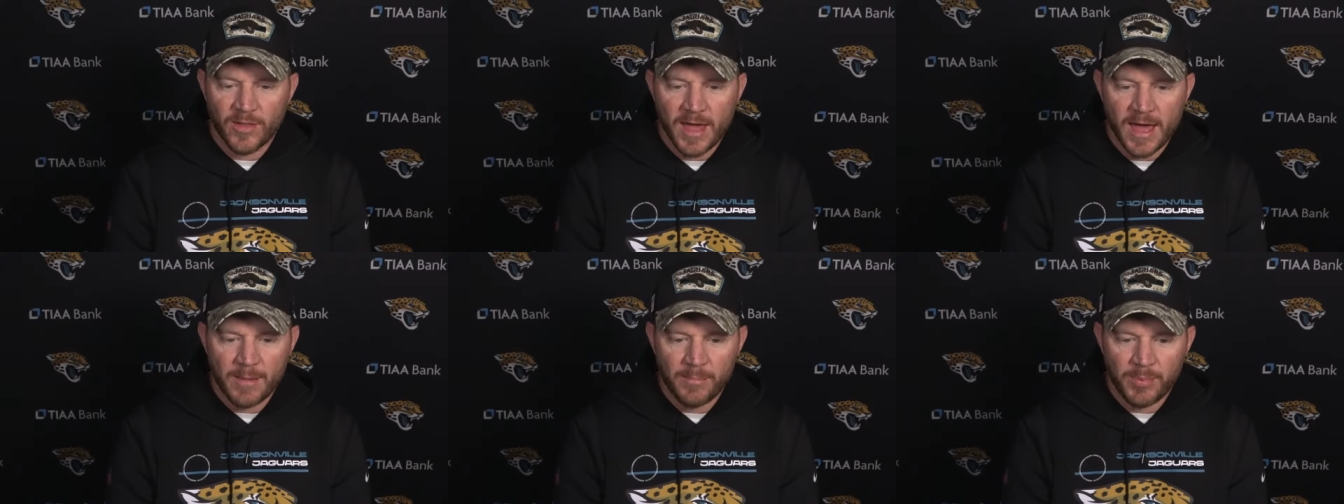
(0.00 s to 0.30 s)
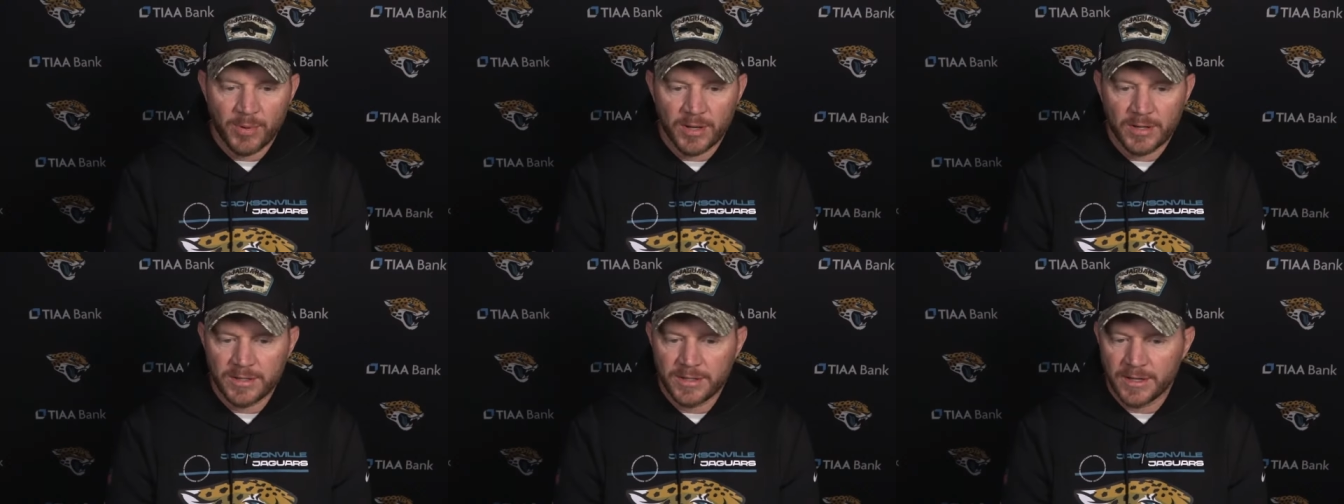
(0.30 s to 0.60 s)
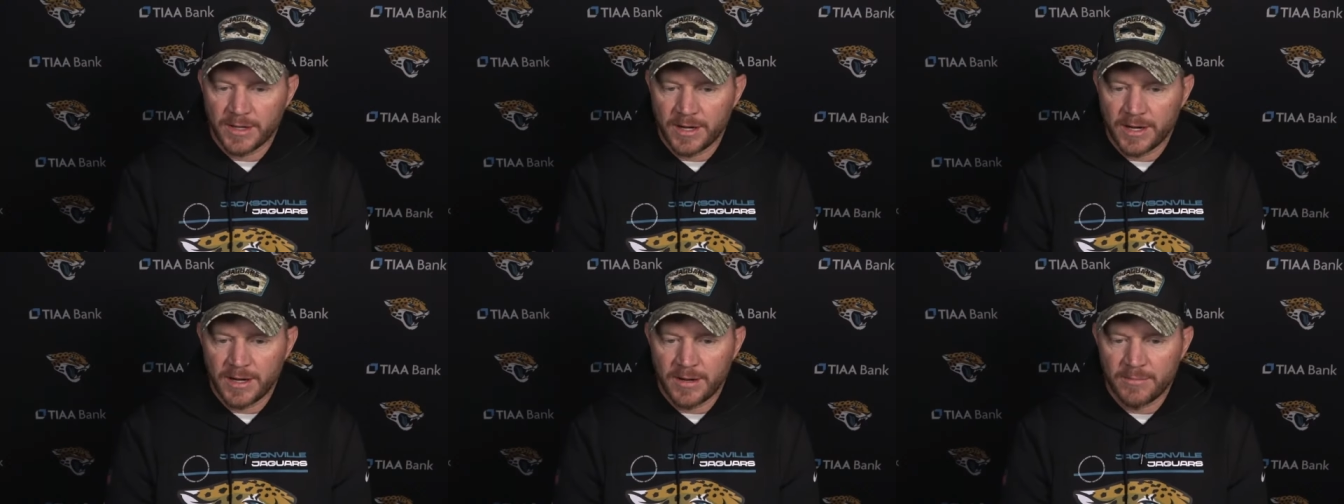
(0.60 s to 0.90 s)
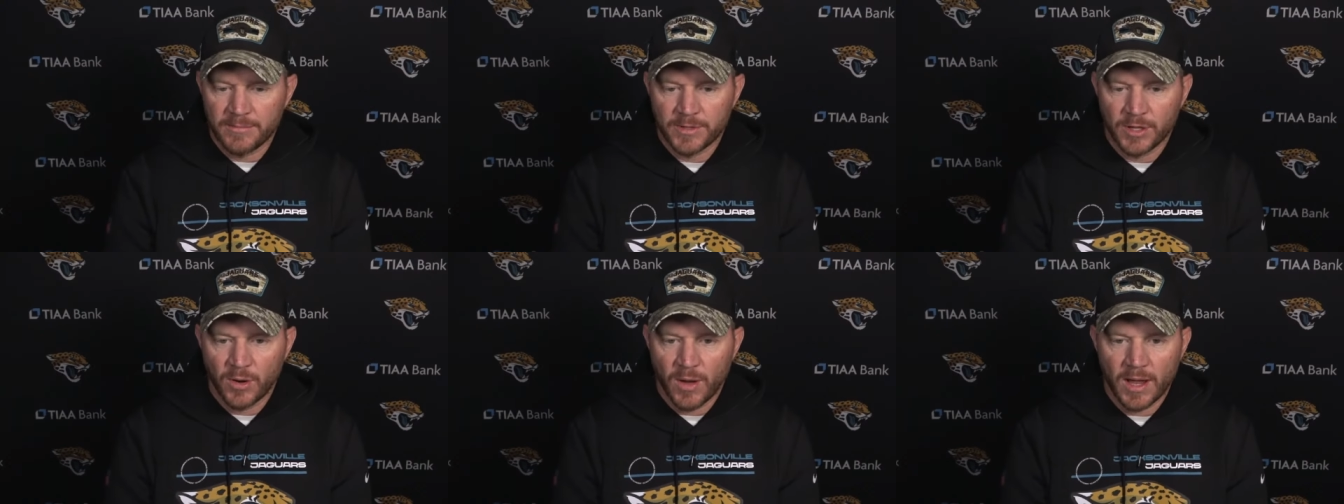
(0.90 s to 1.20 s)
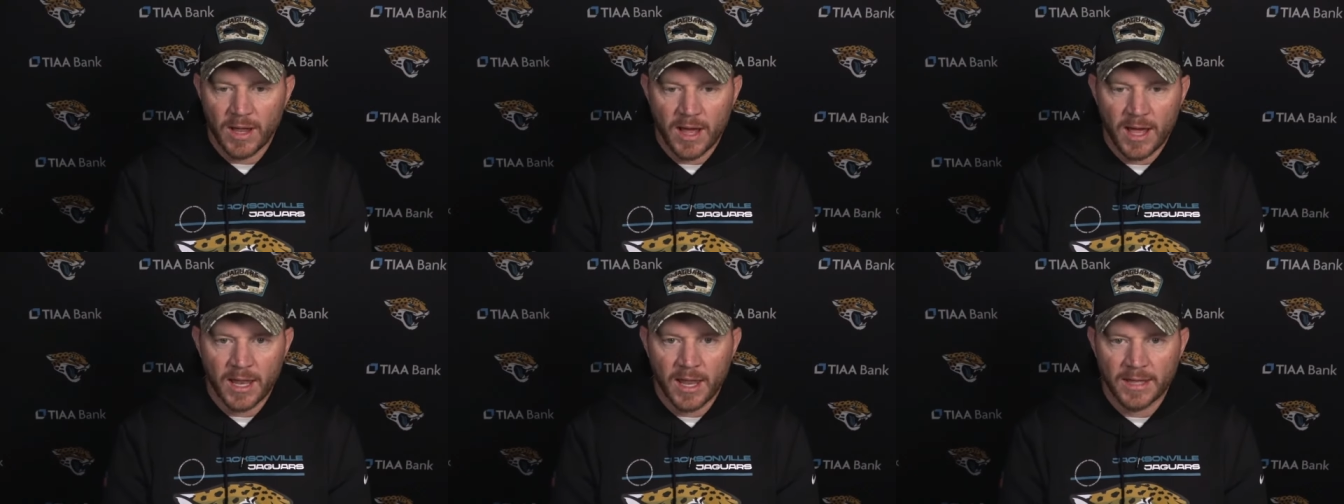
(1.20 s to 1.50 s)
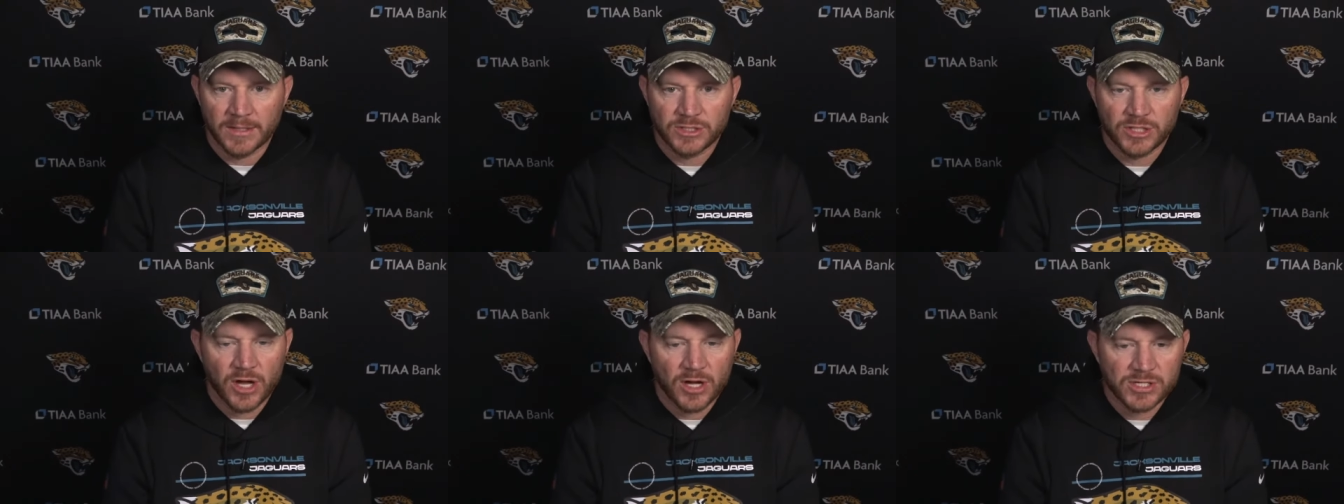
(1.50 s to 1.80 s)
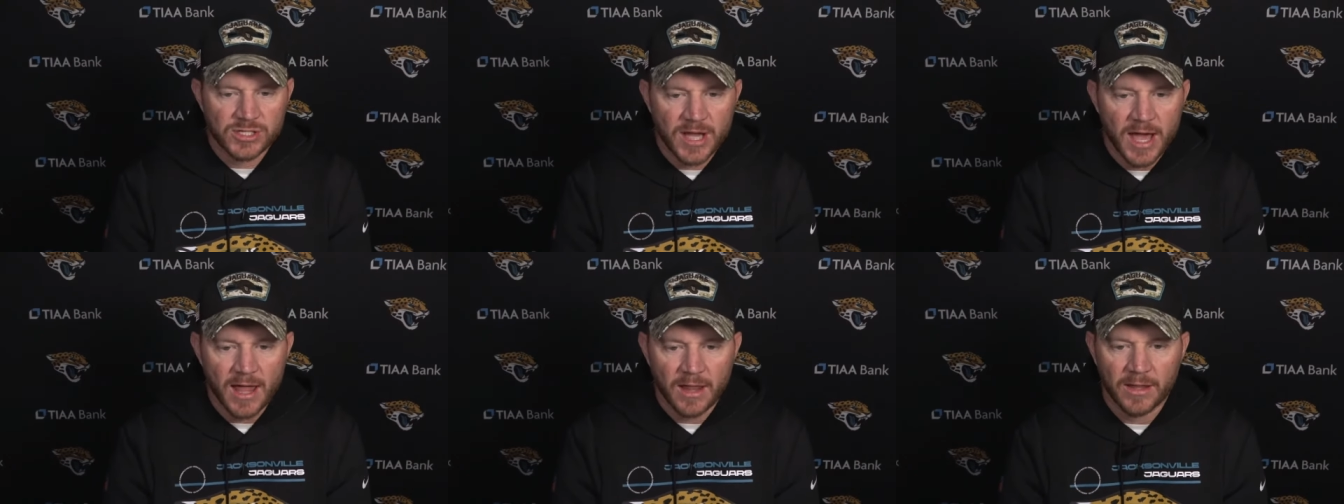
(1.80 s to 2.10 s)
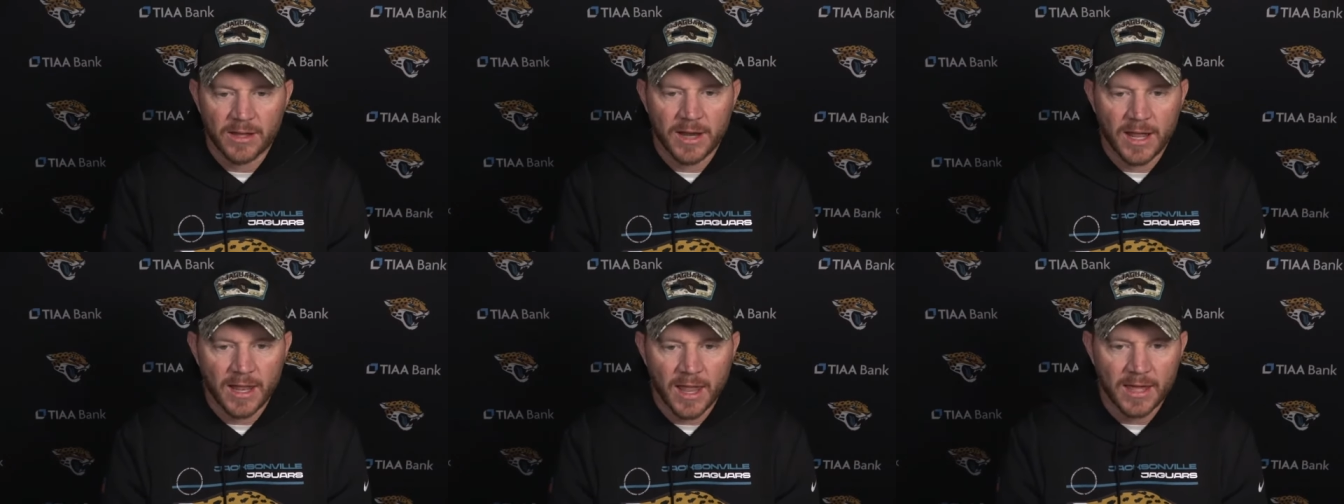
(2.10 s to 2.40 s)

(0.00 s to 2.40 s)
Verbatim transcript: all that. But you know, I like Josh Allen.